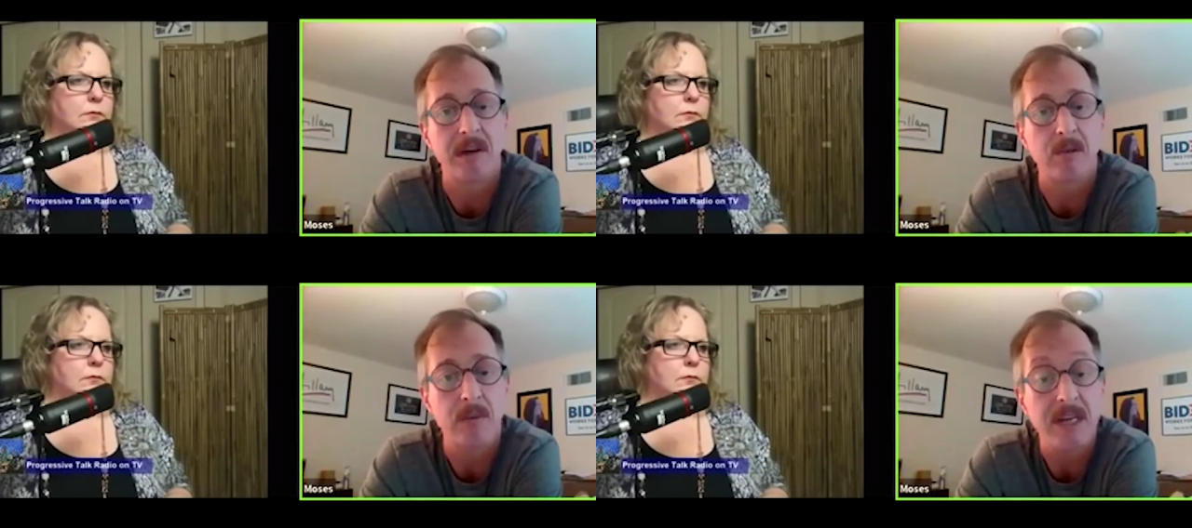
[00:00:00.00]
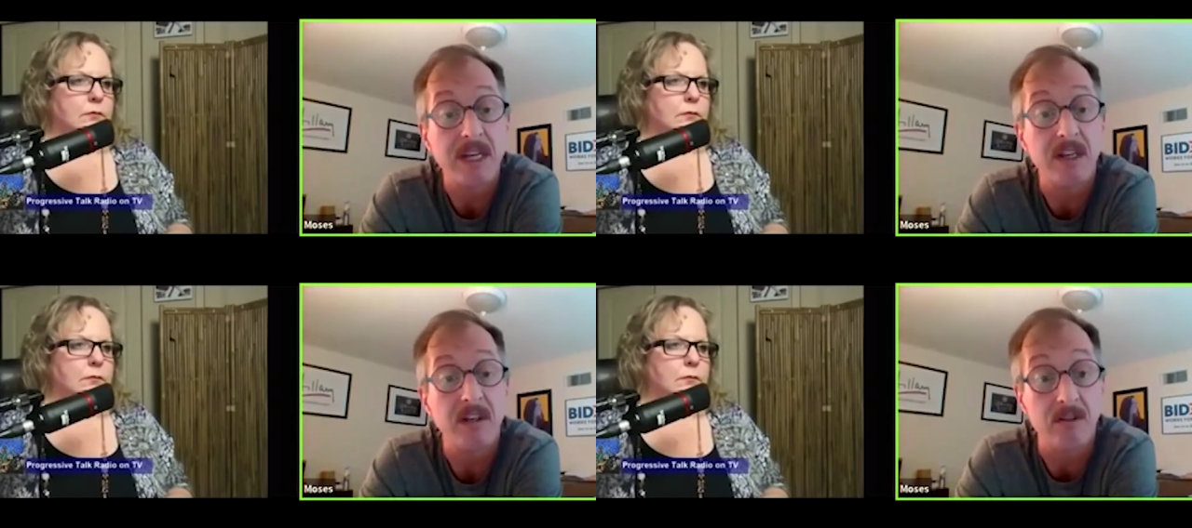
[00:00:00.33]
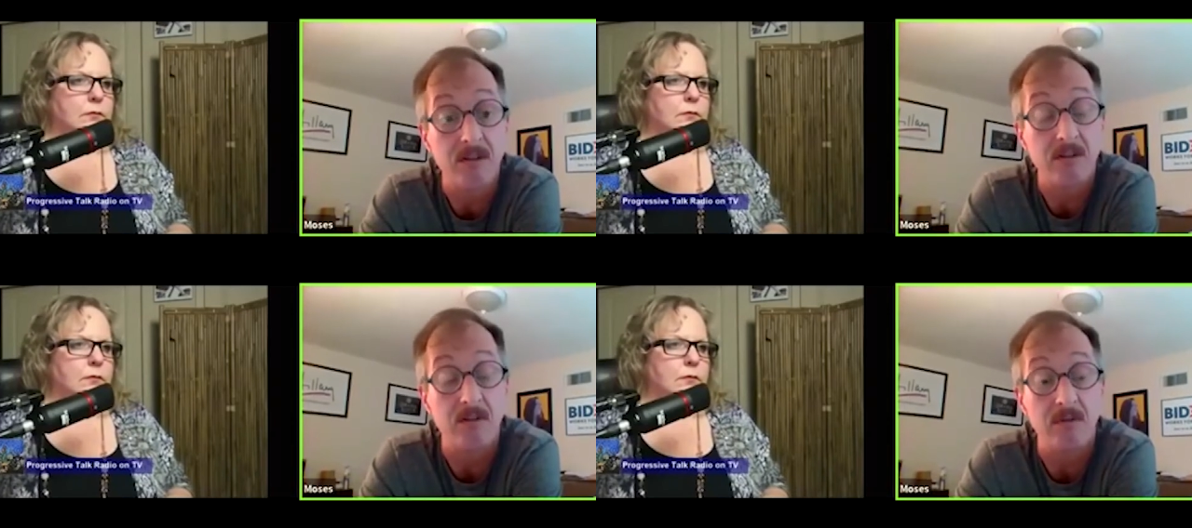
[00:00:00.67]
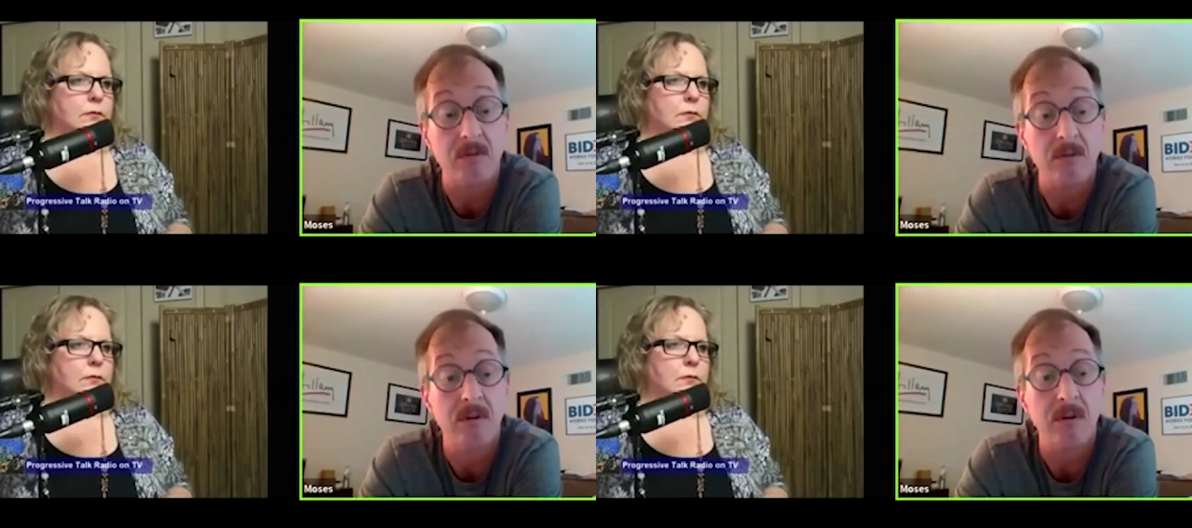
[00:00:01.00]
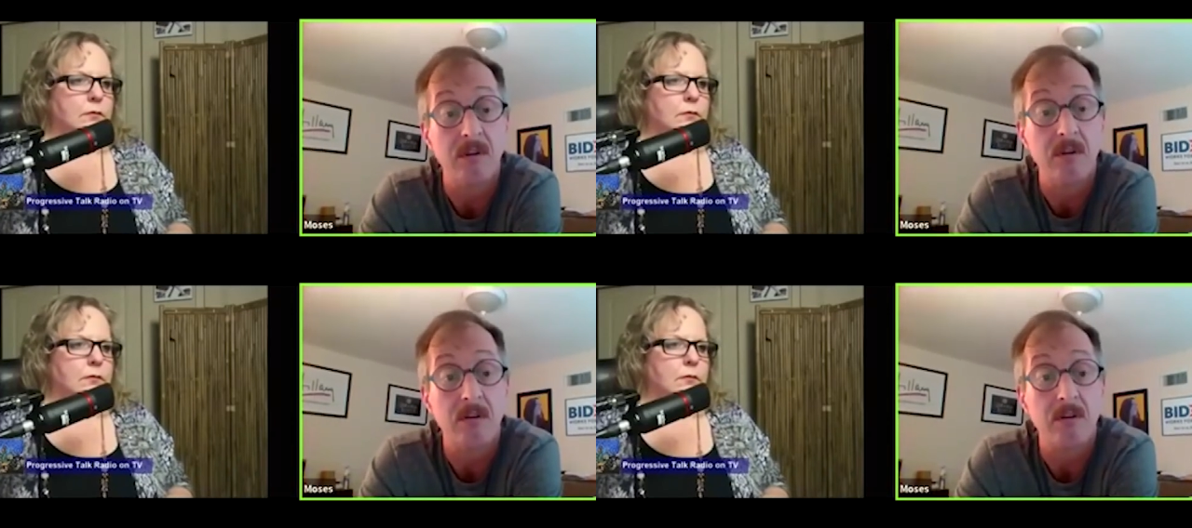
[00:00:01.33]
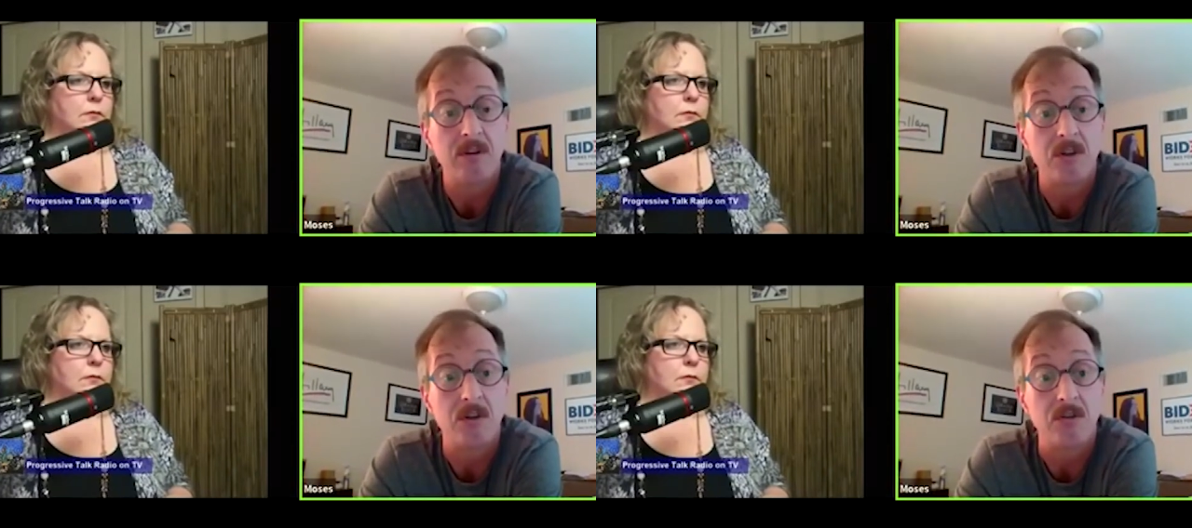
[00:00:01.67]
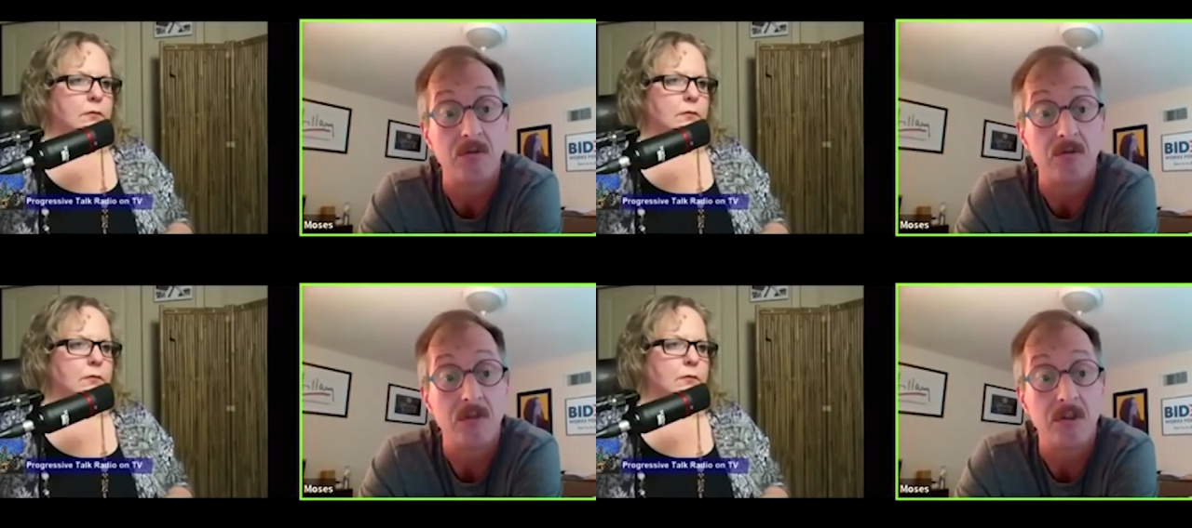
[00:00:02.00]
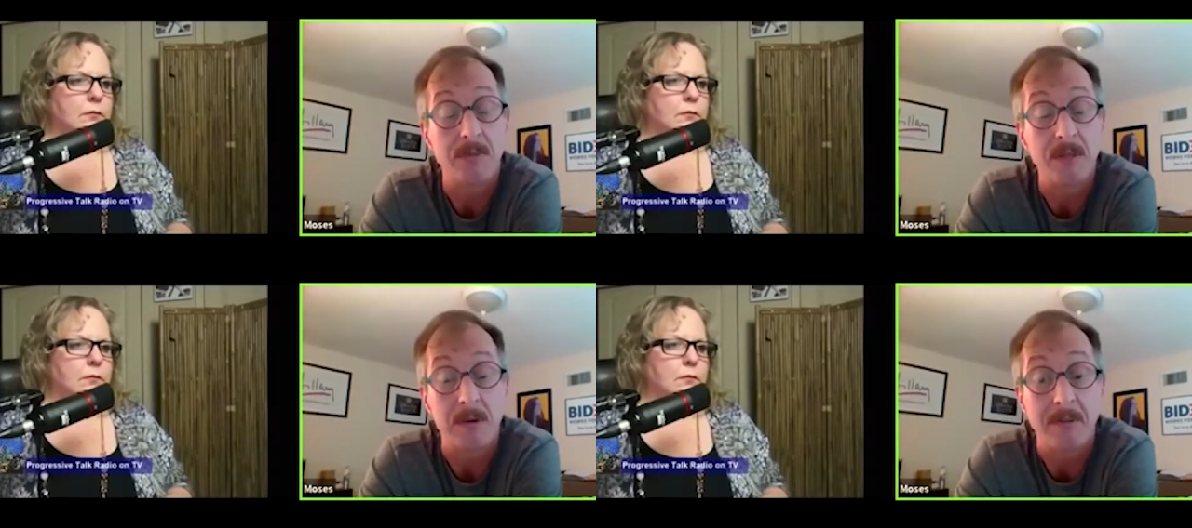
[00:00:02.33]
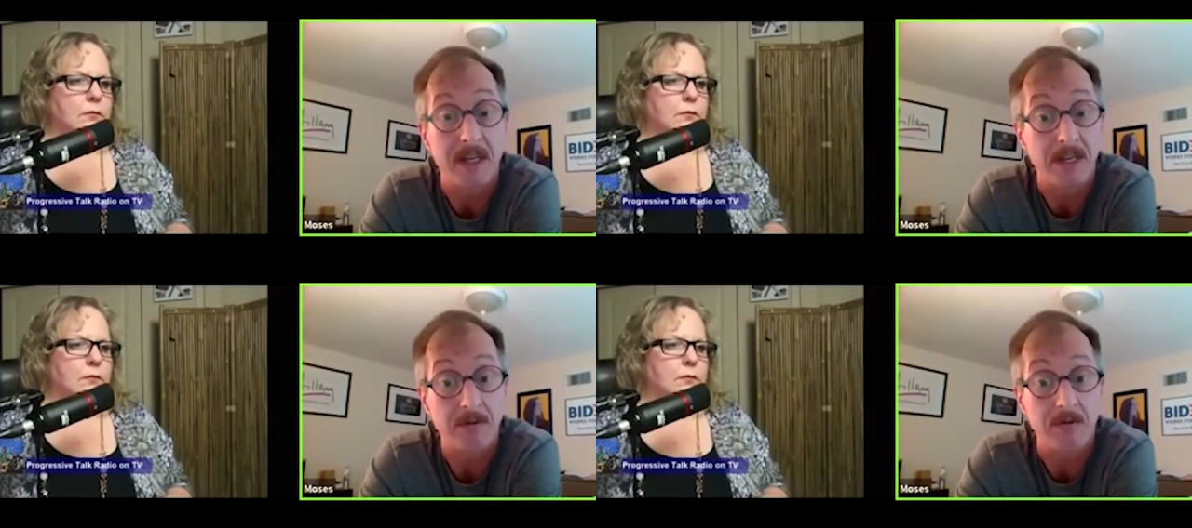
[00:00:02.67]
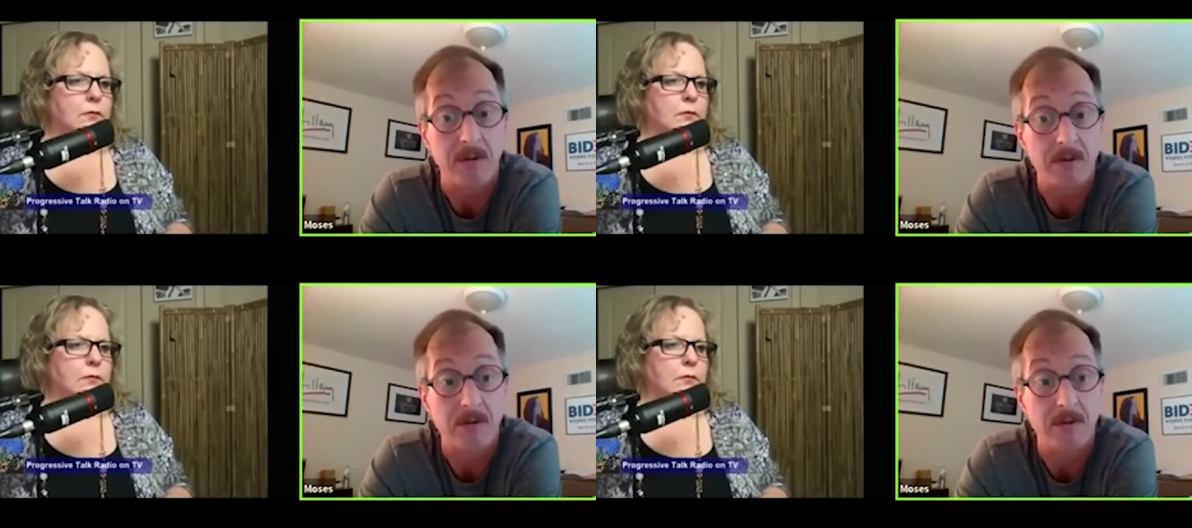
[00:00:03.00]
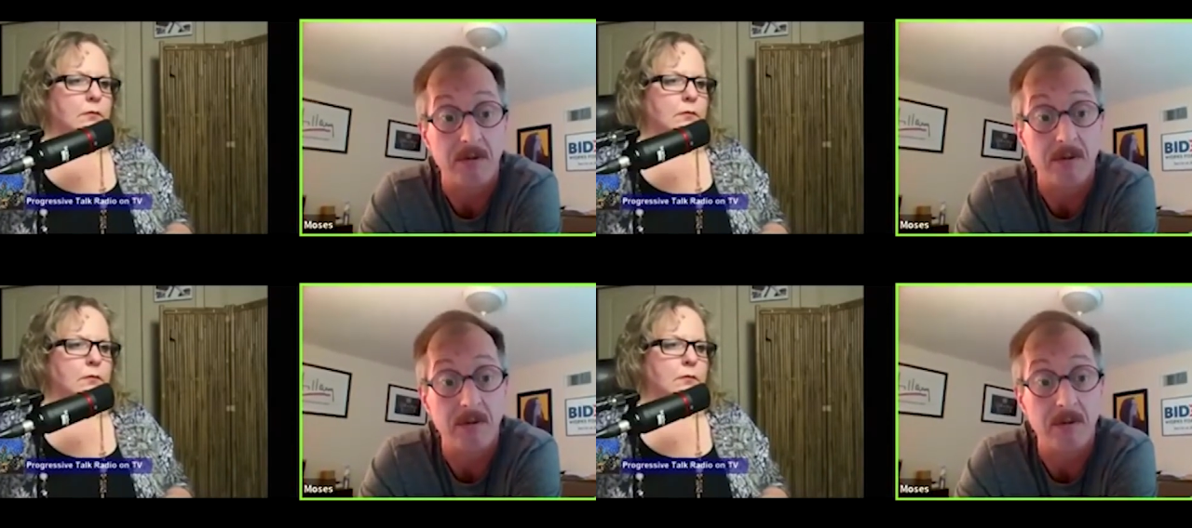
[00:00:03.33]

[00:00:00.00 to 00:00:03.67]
Speaker 1: that we can do to to be able to make a difference,